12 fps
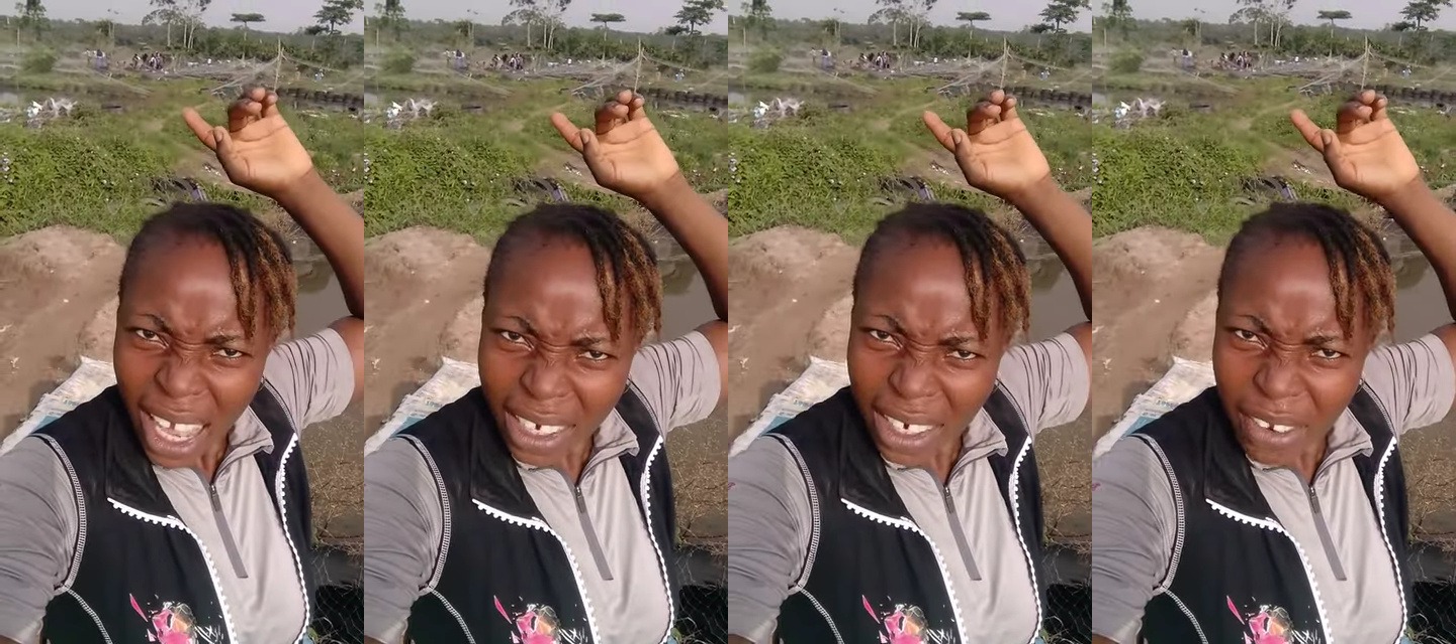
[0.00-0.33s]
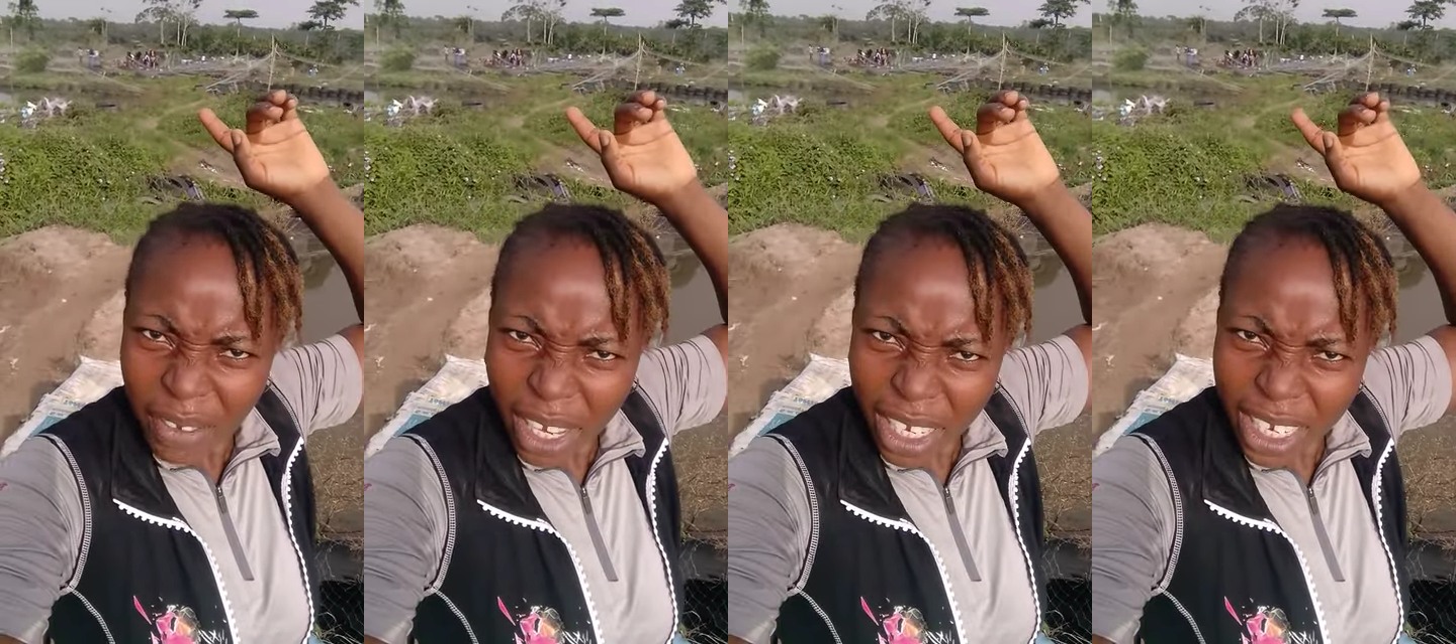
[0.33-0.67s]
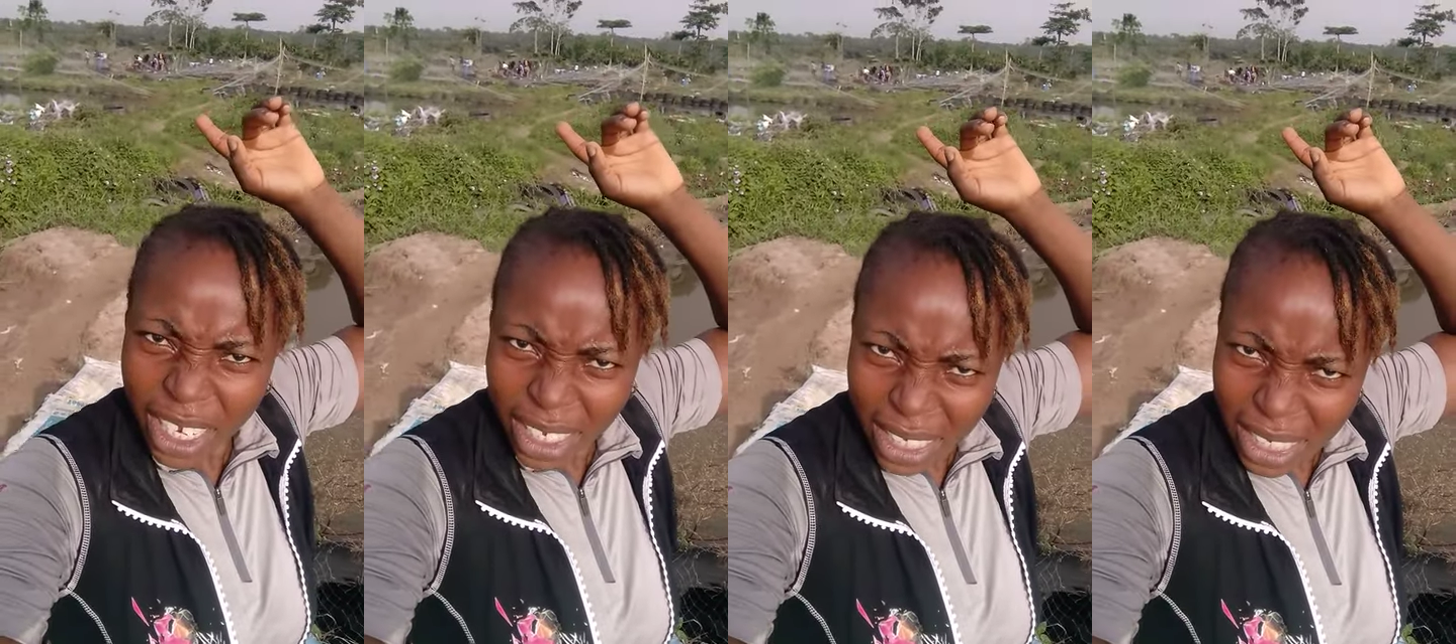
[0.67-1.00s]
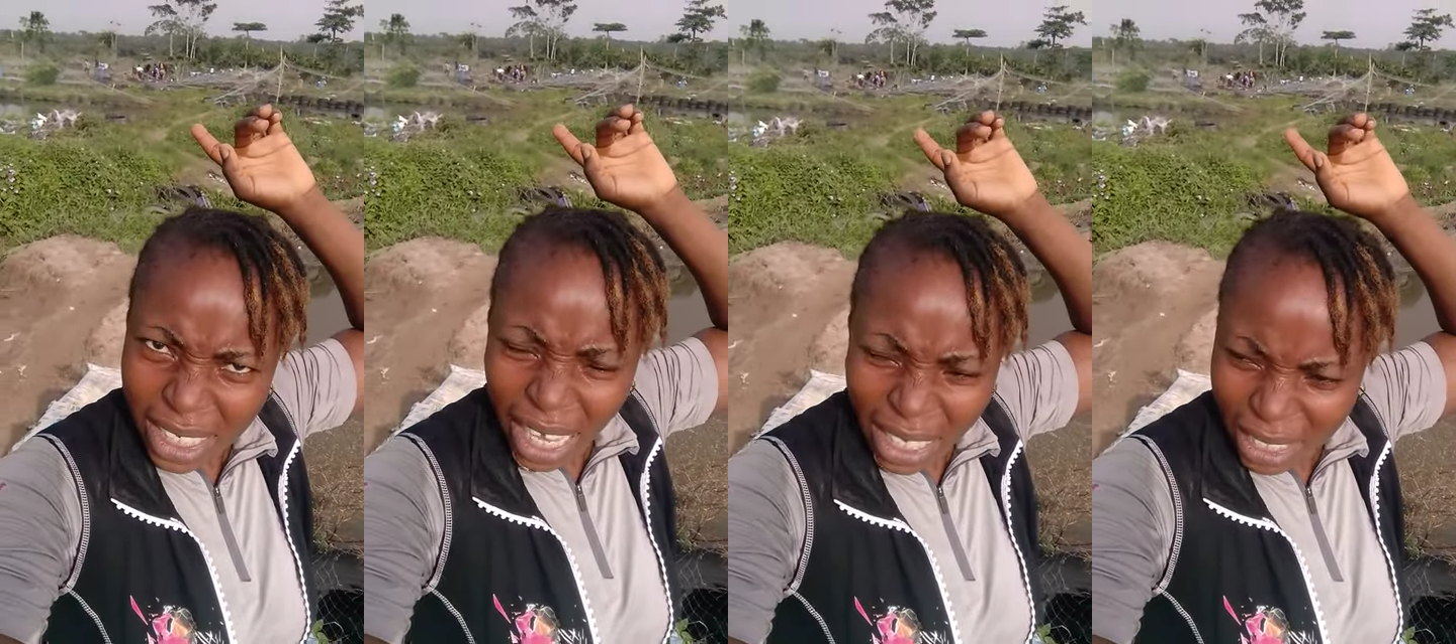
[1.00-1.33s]
Don't know if you can,
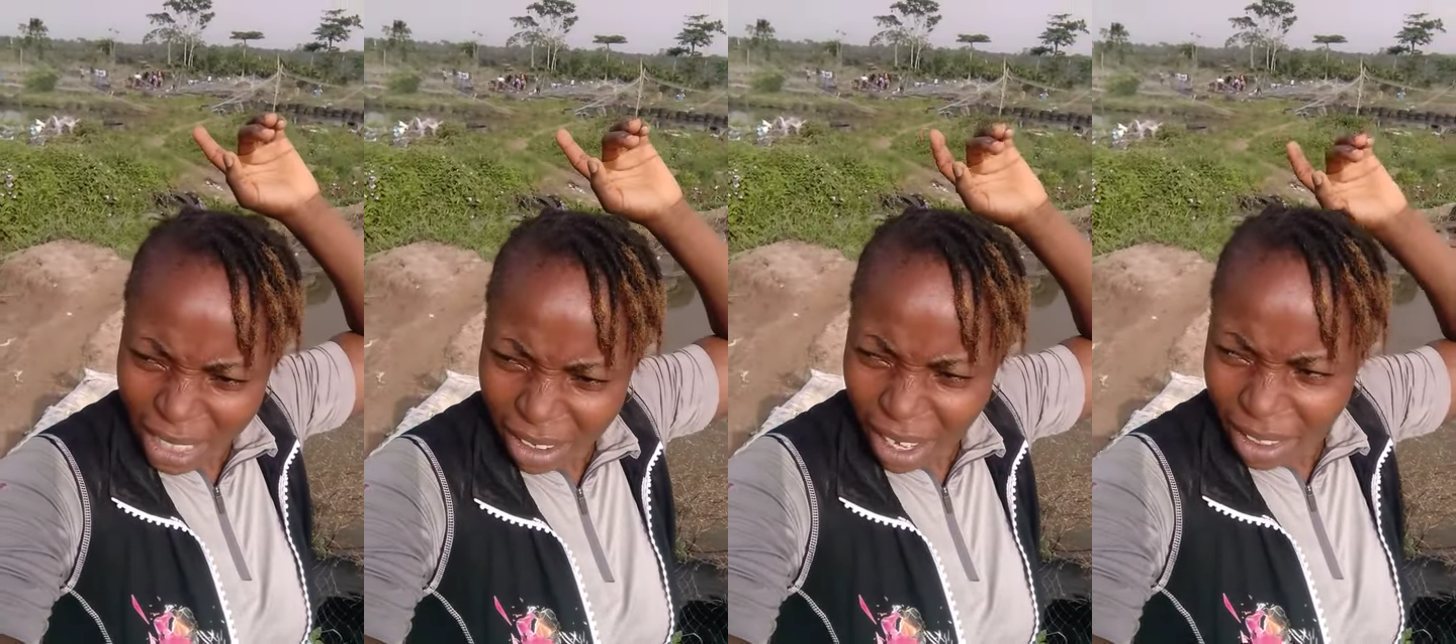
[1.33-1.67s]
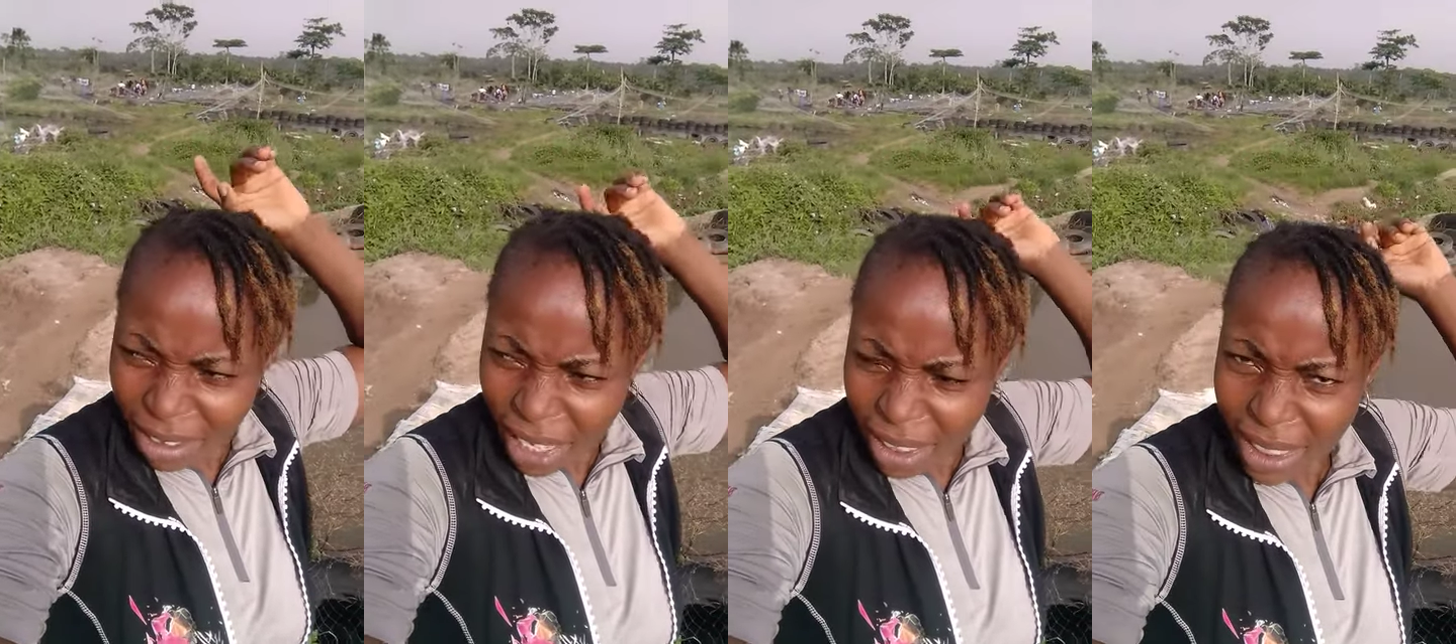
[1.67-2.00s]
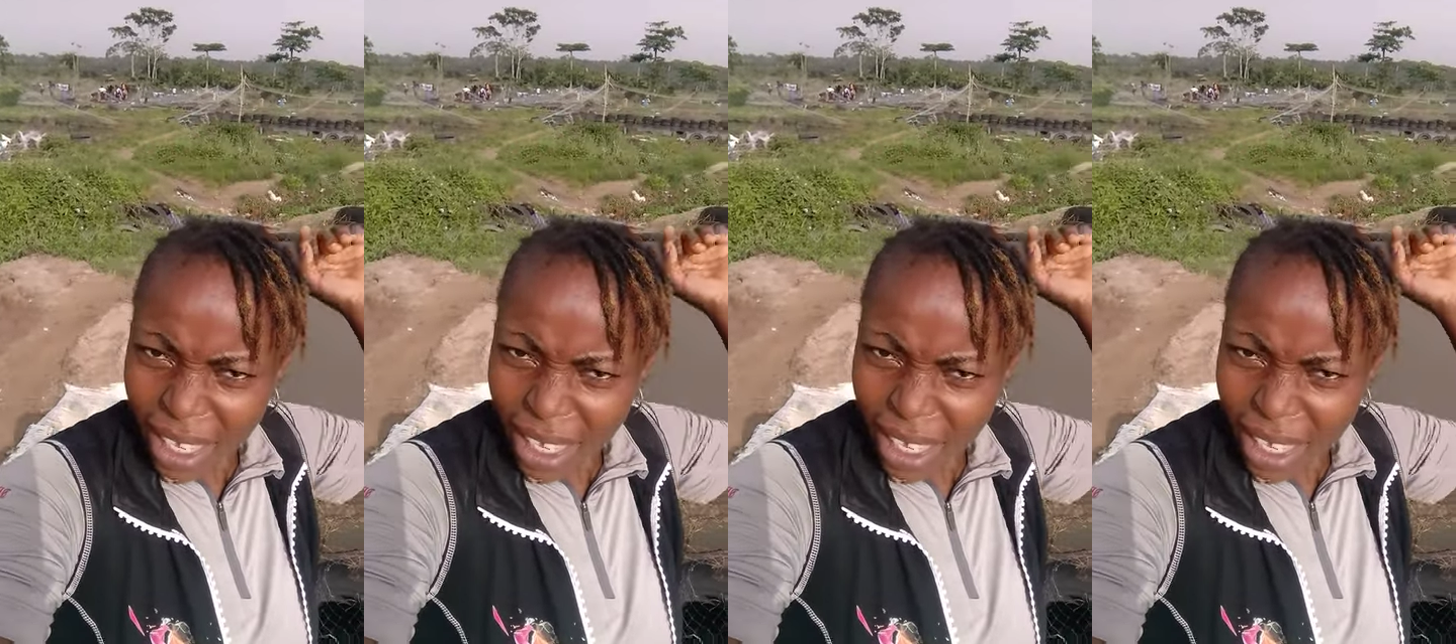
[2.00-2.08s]
yes, that's the crowd right